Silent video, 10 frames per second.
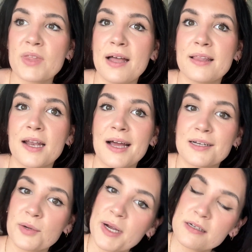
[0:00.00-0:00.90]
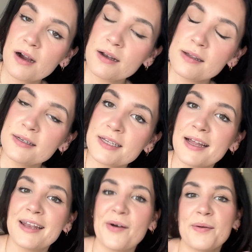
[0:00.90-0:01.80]
And then I had to go back to Ireland,
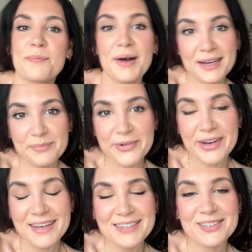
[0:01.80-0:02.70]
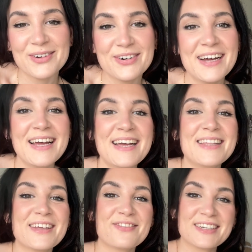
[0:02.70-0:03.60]
and now I'm back in Pune, so
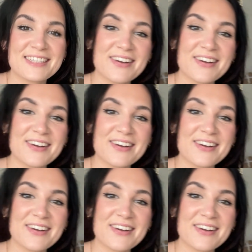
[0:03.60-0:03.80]
they've reached out